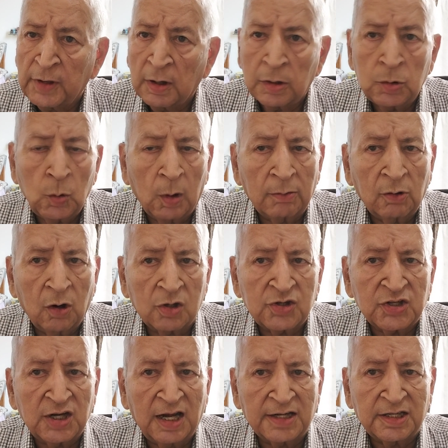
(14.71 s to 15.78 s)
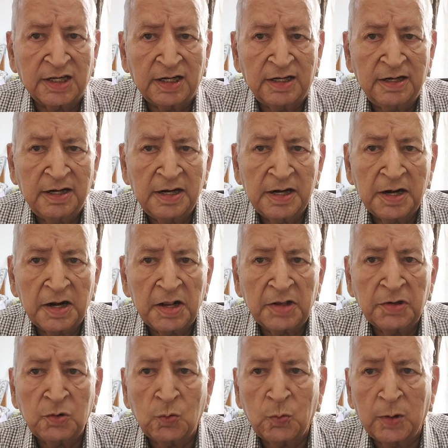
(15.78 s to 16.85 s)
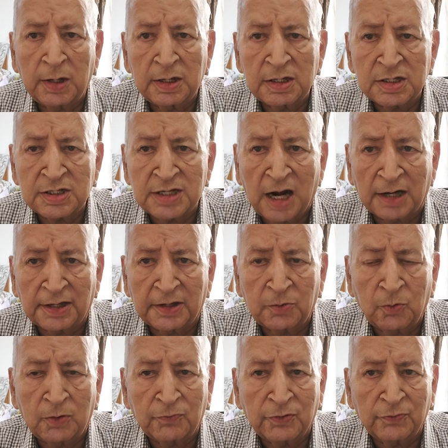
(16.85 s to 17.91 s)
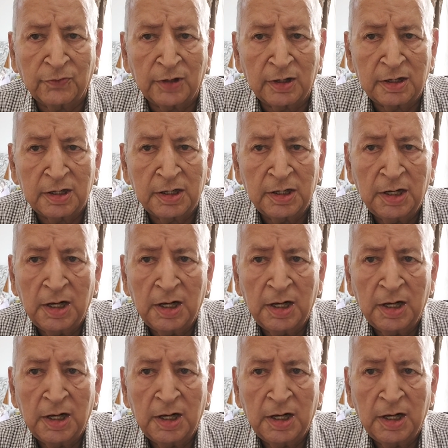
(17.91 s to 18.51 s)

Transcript: You have got selected, you will started going for work,